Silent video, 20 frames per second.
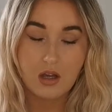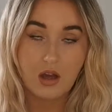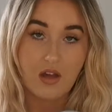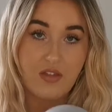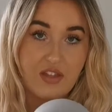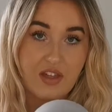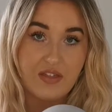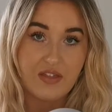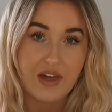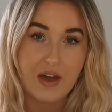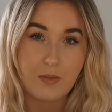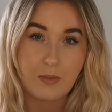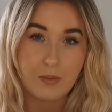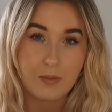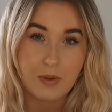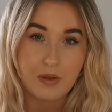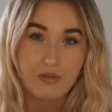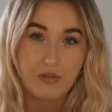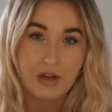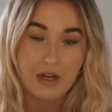I think that
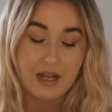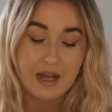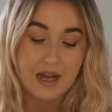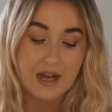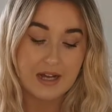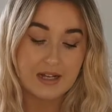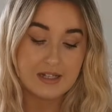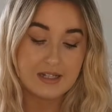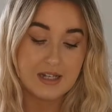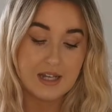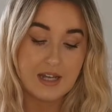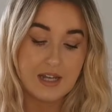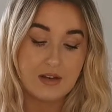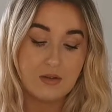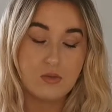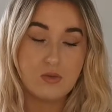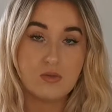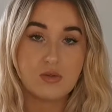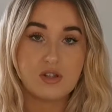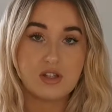would be really handy. And
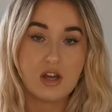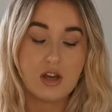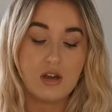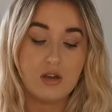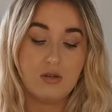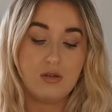also